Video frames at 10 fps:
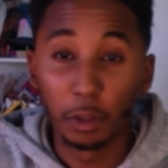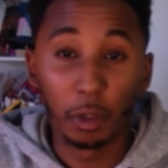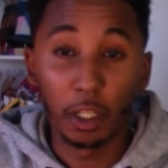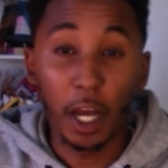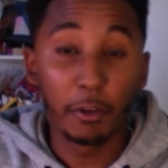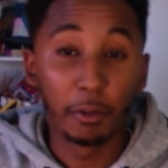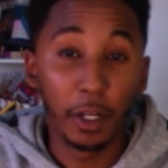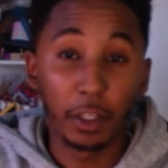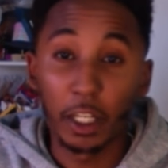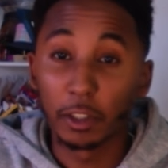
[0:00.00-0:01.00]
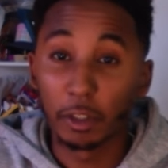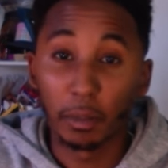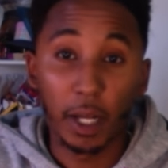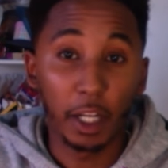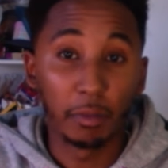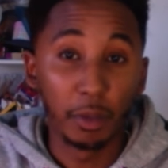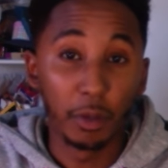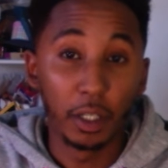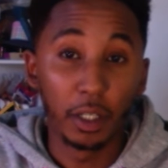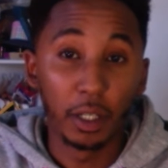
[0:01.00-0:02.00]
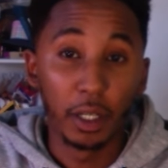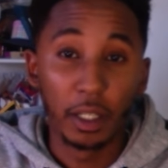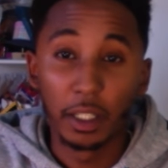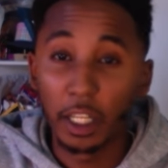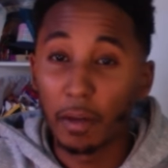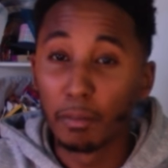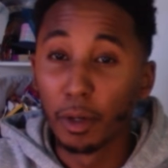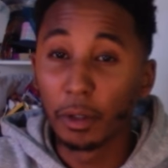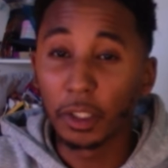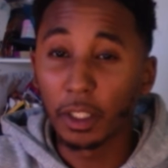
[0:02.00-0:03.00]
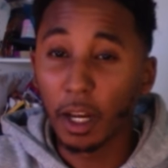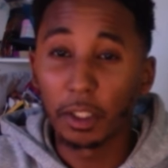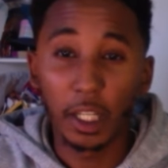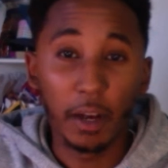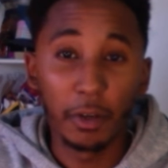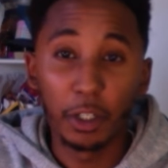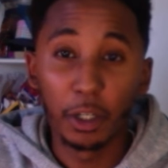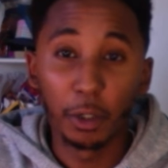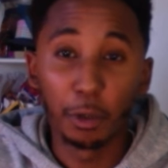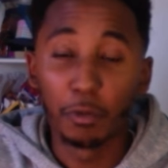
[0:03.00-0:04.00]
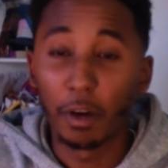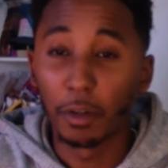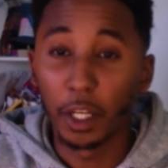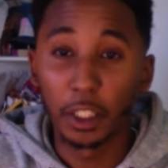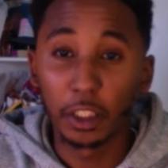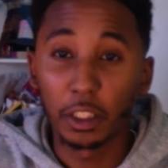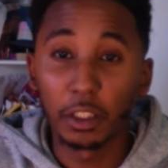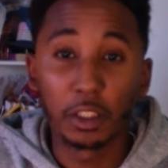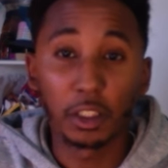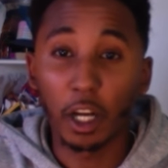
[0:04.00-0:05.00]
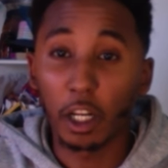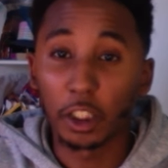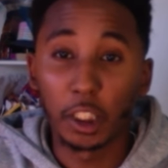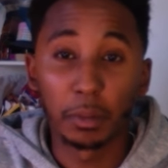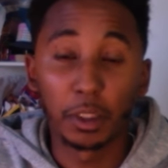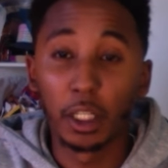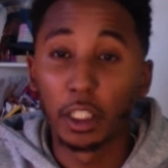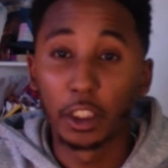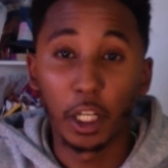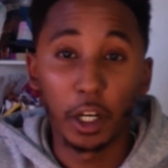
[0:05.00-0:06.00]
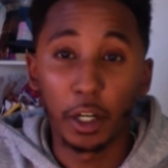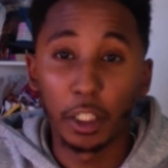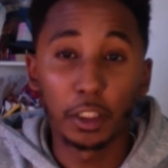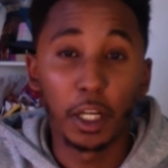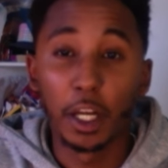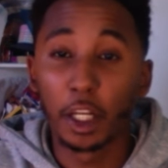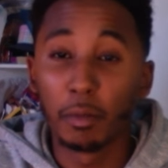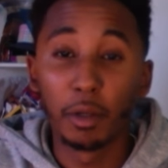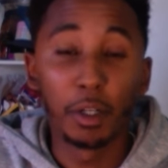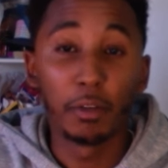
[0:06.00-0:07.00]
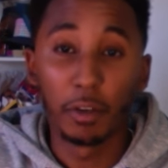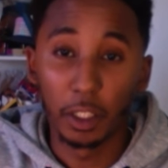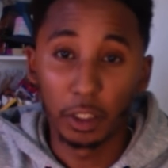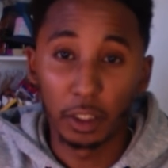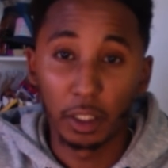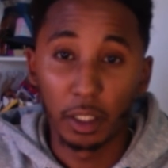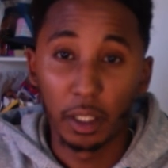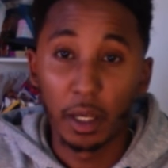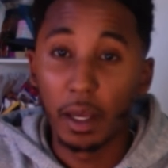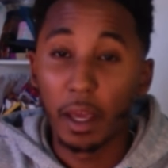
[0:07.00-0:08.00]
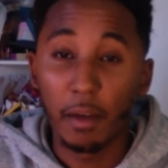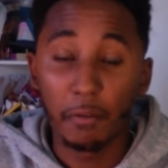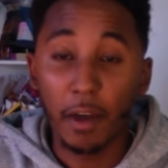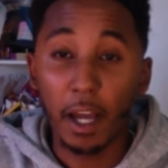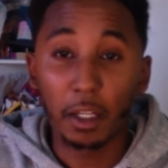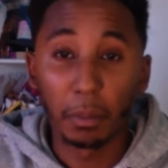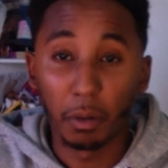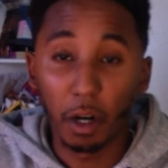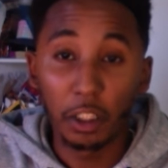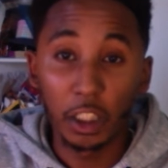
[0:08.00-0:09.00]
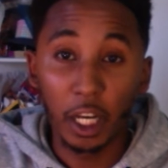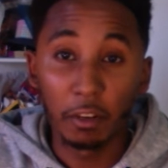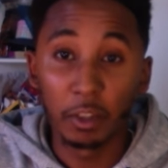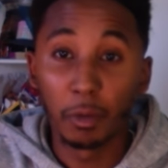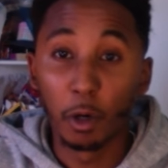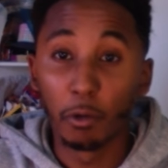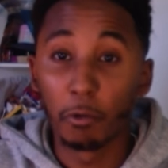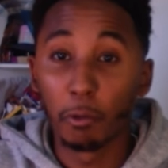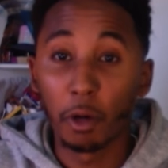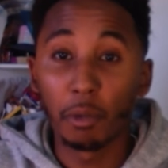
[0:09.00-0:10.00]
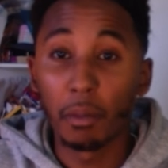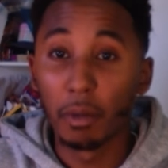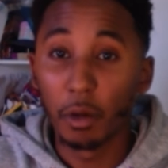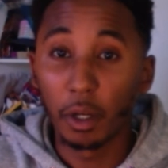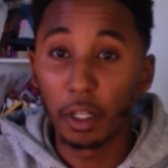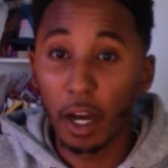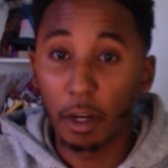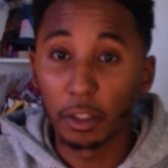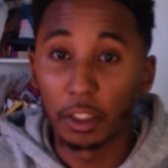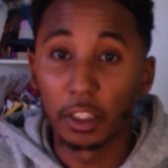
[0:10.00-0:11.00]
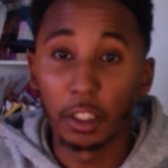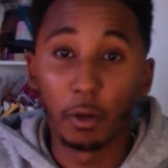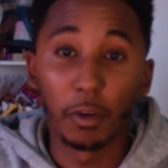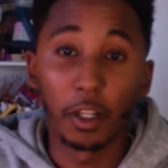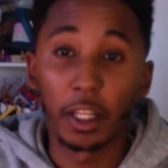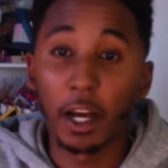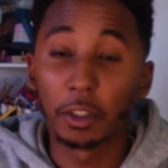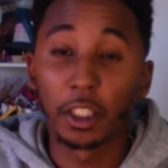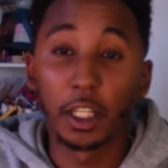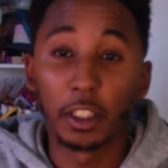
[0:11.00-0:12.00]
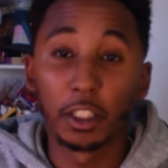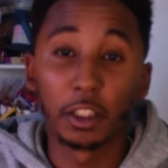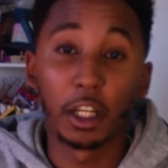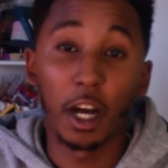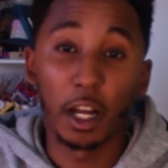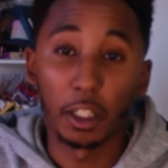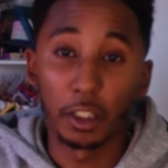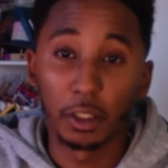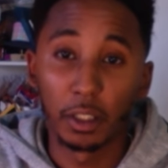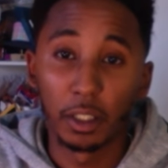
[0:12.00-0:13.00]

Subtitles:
do a lot of great things for the black community. They give millions of dollars every year through foundations, scholarships, charities, and community events. In fact, LeBron James spent over $41 million to send over 1,000 kids to college.